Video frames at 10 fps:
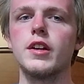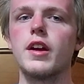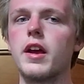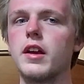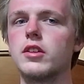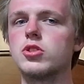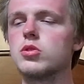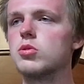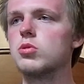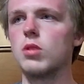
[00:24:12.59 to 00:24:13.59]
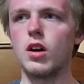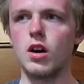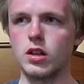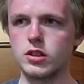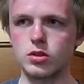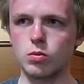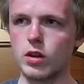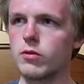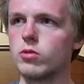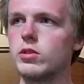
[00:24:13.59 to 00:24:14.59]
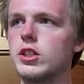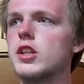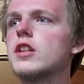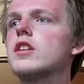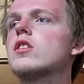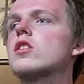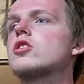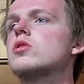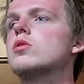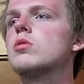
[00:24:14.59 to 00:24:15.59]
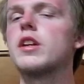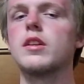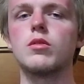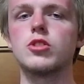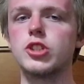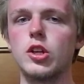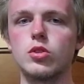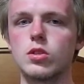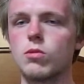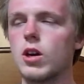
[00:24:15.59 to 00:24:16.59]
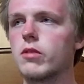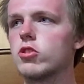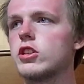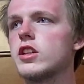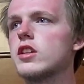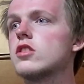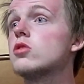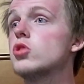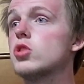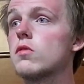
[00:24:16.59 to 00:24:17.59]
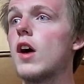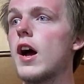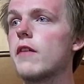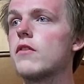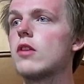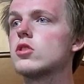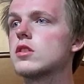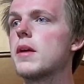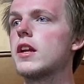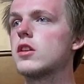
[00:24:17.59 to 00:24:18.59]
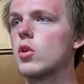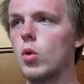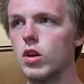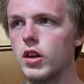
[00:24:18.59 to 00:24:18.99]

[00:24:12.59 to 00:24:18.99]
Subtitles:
and to hunt whenever we needed or to get shelter whenever we needed to survive. That was the main goal.